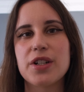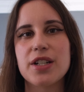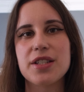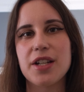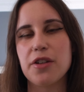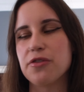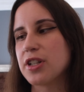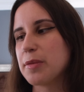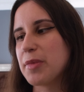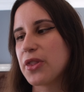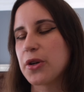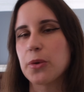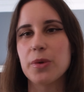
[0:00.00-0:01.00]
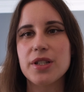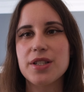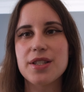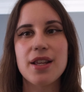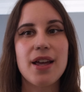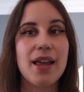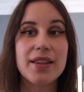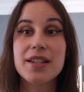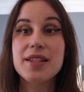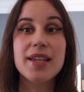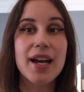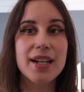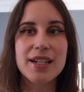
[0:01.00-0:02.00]
discovery, but there was at least
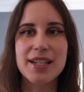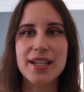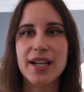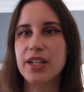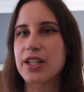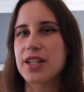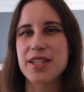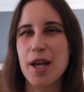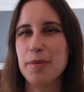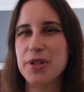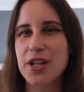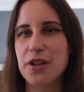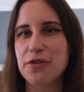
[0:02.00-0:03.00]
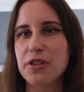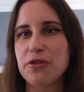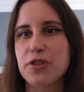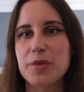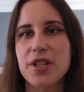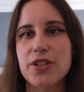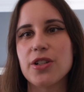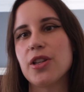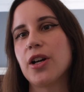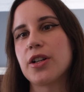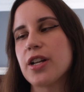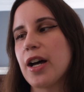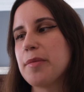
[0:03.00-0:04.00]
the idea and conception of it from such a
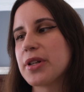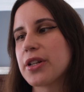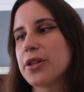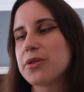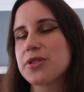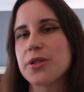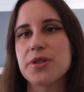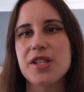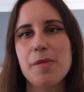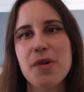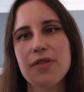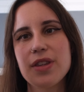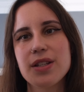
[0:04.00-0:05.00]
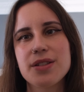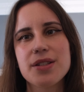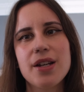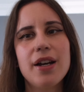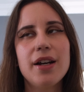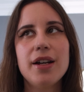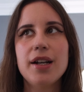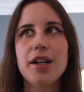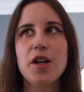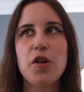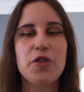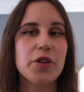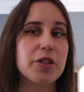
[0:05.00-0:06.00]
long time ago. So some of this
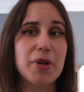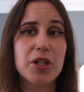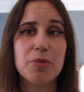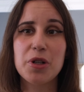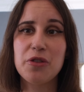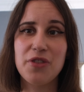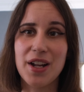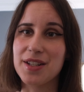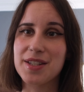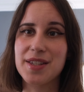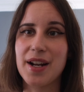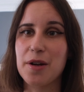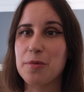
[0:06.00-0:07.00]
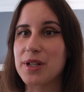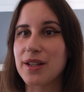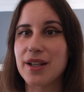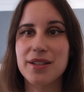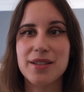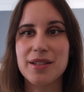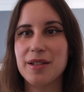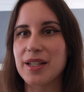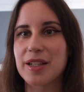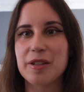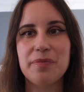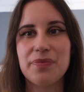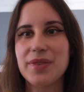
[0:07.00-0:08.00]
feels much more advanced than I realized
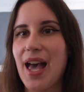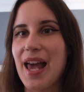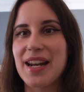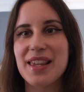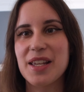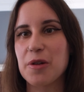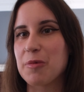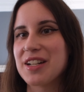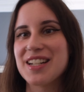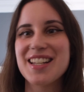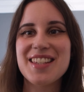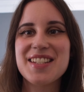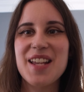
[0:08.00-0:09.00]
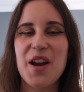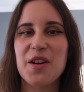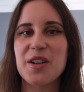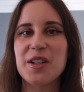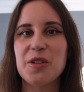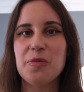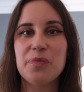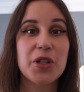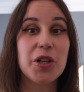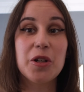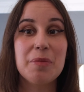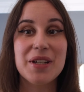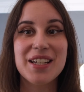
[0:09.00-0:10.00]
like anything written in this era
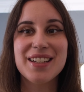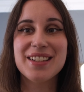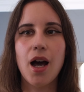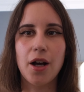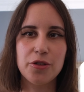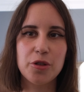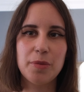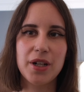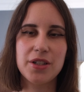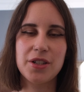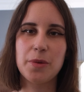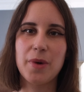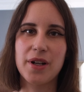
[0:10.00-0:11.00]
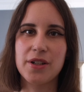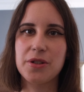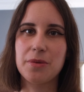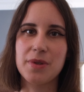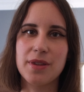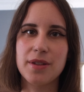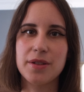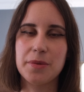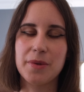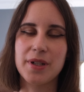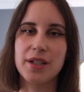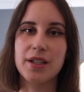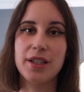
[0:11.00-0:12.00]
could be. I also partially wanted to read this
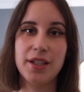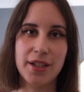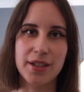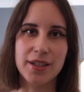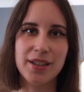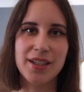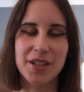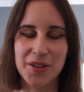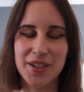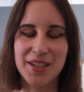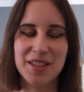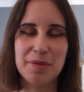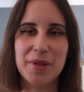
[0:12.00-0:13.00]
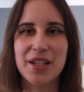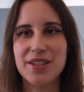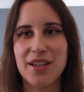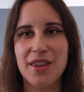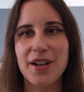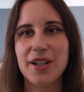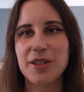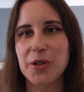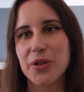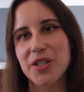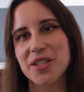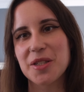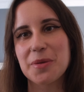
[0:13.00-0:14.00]
one here in Greece because I thought
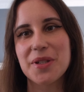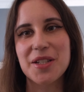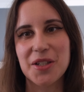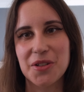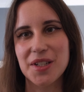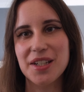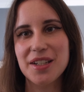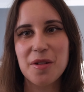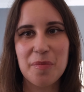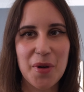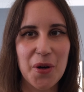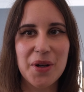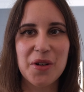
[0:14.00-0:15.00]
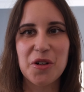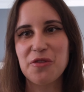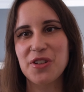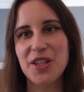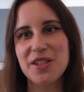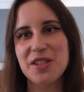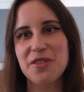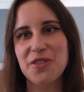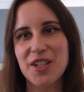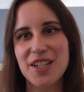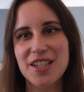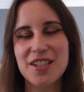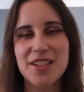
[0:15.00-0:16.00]
Lucretius was a Greek poet or philosopher
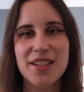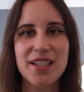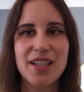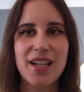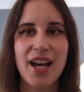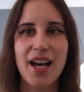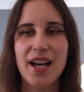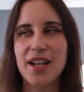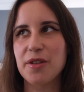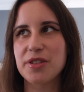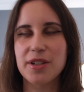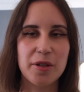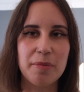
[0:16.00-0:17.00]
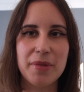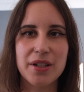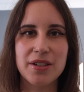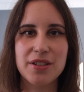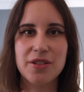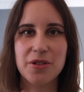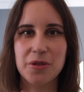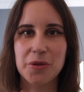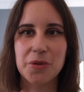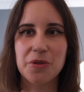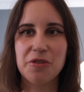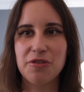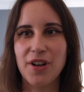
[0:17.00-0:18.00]
initially, and I was a little embarrassed
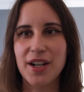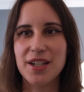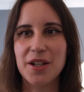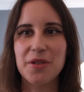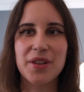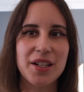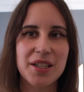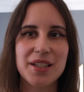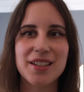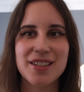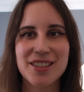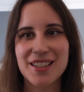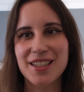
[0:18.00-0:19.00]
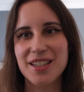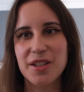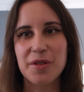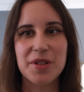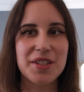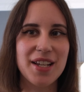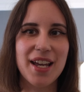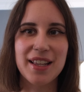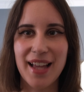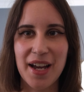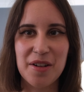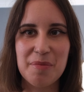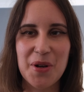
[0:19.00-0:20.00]
to find out that he was a
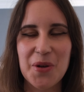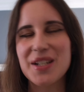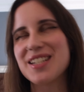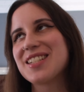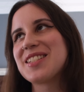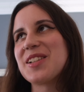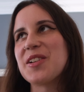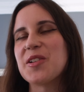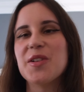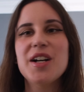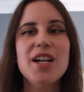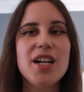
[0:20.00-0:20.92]
Latin poet. So